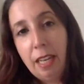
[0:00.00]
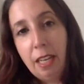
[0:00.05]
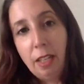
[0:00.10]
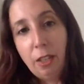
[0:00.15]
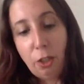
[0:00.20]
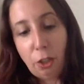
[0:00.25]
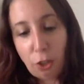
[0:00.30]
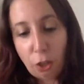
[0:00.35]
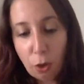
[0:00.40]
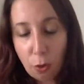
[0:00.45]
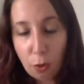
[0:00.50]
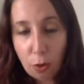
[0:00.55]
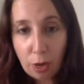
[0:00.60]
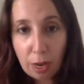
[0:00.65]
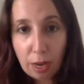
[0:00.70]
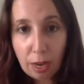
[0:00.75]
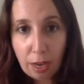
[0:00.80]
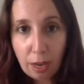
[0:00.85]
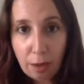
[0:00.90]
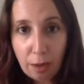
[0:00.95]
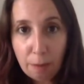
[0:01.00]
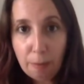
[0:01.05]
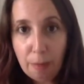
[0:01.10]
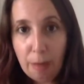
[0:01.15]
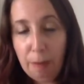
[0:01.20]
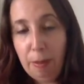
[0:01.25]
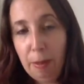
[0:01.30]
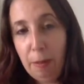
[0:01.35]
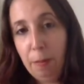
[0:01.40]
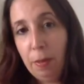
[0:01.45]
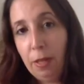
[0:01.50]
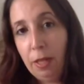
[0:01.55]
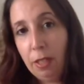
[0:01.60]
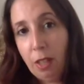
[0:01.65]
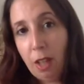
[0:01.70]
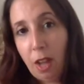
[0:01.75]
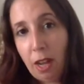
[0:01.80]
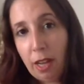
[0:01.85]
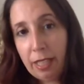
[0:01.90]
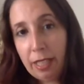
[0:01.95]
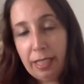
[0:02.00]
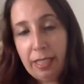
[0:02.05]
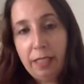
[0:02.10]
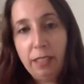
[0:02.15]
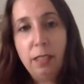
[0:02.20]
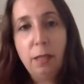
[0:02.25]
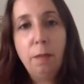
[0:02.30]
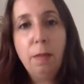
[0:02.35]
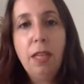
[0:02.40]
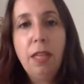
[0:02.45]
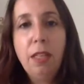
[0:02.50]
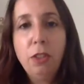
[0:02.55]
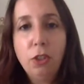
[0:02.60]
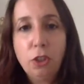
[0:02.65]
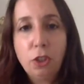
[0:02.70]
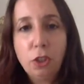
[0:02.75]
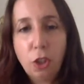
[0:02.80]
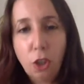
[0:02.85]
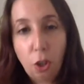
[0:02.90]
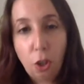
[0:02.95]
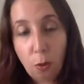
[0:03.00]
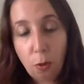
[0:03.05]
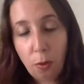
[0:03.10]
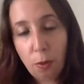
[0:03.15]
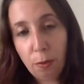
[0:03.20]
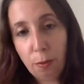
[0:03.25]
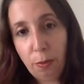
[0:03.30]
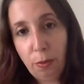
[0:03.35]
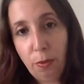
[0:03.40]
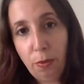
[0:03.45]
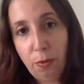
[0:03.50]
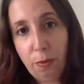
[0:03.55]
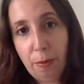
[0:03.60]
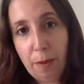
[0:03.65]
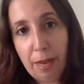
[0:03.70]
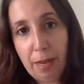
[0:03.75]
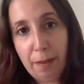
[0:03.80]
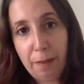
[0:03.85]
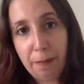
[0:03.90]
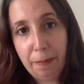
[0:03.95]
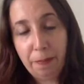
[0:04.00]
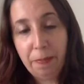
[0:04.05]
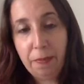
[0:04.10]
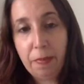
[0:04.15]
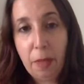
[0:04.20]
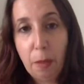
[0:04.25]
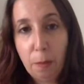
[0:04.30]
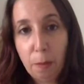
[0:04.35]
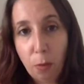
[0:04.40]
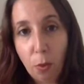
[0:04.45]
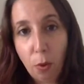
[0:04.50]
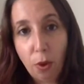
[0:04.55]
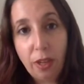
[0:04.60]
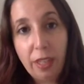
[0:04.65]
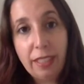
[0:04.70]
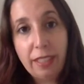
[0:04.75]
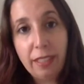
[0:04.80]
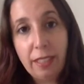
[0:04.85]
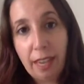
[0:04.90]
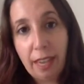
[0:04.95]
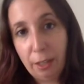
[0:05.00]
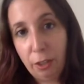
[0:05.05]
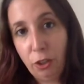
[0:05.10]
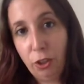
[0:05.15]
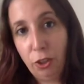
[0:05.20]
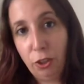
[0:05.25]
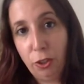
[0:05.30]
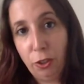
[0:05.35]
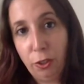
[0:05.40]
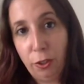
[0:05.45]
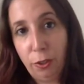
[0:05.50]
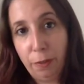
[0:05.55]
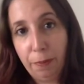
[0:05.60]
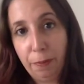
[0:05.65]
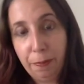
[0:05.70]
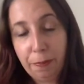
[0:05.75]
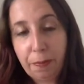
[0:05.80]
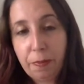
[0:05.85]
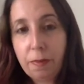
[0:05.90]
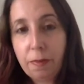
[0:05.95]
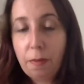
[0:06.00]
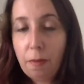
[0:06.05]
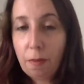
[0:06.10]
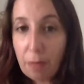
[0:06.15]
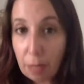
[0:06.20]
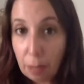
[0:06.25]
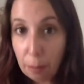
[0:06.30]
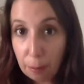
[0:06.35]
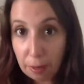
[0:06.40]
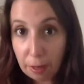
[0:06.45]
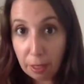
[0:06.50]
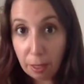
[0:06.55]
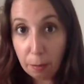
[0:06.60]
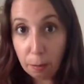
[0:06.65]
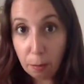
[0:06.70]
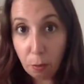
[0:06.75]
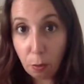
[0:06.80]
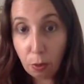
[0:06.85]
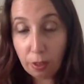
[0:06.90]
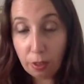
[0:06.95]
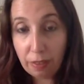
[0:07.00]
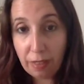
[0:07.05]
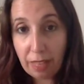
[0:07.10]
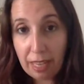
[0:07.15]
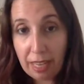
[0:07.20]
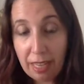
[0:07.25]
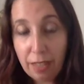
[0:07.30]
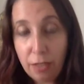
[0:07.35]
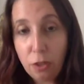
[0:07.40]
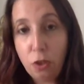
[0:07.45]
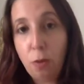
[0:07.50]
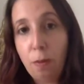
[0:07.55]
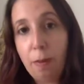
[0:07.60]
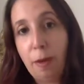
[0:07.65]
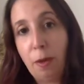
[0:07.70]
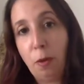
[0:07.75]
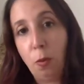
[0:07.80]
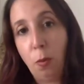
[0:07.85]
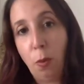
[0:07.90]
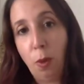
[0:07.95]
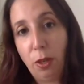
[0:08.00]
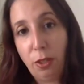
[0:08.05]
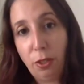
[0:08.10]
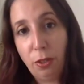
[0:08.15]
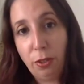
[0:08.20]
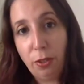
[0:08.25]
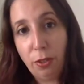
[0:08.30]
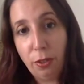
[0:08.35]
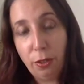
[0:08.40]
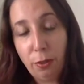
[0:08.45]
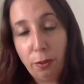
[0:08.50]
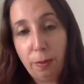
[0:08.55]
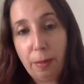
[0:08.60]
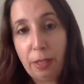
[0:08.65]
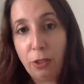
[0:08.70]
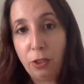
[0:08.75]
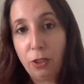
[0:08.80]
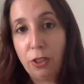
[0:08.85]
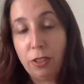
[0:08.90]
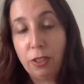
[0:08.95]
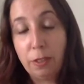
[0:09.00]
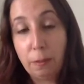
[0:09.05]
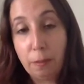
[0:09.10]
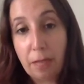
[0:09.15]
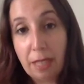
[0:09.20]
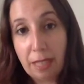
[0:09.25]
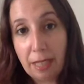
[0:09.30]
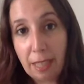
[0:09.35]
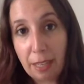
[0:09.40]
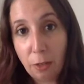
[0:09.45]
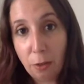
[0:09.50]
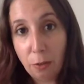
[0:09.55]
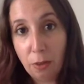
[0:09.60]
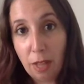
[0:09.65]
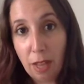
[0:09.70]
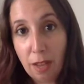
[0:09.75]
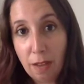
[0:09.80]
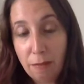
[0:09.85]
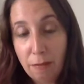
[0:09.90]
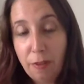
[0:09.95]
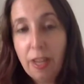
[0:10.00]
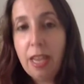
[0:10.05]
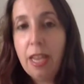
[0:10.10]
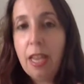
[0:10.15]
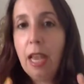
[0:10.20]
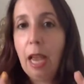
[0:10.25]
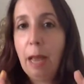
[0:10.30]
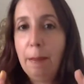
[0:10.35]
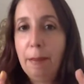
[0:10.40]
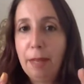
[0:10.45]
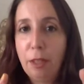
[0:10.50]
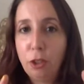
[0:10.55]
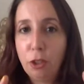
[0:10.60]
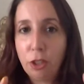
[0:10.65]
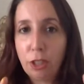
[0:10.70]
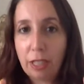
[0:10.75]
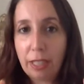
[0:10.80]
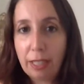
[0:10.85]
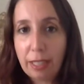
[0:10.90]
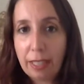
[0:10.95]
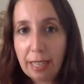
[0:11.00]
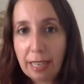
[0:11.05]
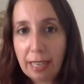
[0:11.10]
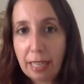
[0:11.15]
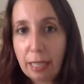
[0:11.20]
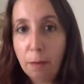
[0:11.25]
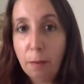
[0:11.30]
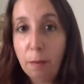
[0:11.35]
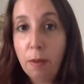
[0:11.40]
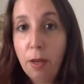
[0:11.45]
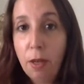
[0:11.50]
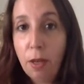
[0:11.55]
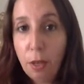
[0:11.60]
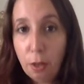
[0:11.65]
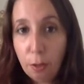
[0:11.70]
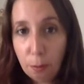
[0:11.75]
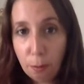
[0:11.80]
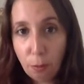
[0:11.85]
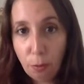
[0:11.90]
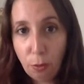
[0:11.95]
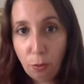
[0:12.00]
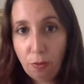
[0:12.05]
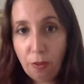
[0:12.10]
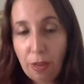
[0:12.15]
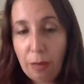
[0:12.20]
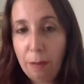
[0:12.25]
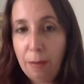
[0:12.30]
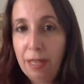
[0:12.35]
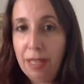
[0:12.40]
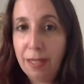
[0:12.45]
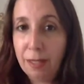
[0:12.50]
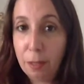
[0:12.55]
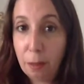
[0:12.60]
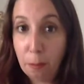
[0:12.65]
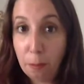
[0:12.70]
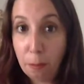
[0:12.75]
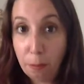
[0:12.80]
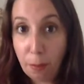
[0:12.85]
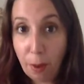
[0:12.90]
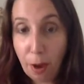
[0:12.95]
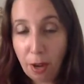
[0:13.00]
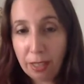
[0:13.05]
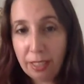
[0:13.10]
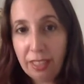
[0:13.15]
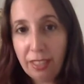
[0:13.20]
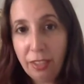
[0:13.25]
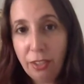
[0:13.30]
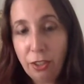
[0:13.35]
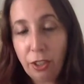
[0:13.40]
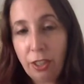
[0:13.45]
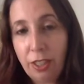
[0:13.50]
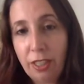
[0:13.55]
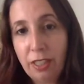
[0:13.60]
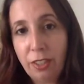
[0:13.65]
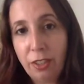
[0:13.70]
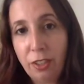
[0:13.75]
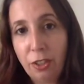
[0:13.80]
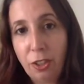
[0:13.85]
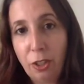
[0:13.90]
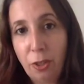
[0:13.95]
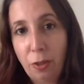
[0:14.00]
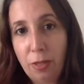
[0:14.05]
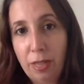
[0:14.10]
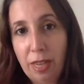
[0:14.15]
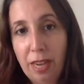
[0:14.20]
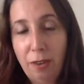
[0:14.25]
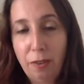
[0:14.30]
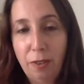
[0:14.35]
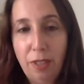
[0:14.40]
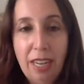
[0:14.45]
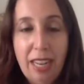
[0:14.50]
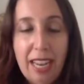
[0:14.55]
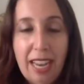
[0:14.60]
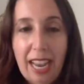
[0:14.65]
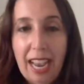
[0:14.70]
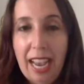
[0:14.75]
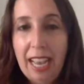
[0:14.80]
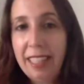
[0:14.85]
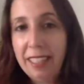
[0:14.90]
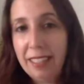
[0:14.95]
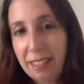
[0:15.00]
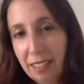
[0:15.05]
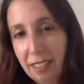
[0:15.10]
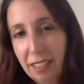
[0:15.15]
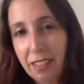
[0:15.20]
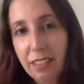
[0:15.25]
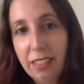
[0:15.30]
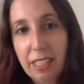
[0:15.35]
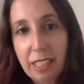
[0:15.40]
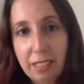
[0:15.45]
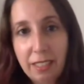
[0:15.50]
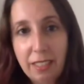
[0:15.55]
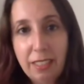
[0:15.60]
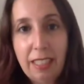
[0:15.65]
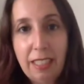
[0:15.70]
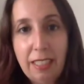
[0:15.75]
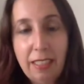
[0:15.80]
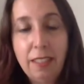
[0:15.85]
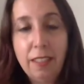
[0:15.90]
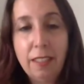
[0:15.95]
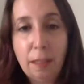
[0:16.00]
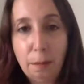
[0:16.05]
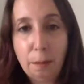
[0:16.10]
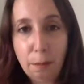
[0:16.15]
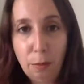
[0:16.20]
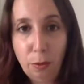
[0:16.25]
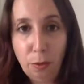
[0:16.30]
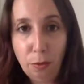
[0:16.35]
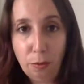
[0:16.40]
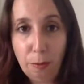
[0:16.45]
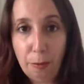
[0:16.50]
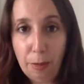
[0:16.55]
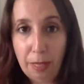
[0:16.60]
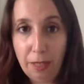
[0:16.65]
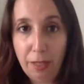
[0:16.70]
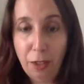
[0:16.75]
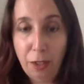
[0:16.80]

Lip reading: Yoga, maybe Pilates, something slower movement, more intentional. But the important thing is, no matter what you do, make sure it's something that you love and make sure to keep moving, because the body's starting to slow down, and it still does need some movement.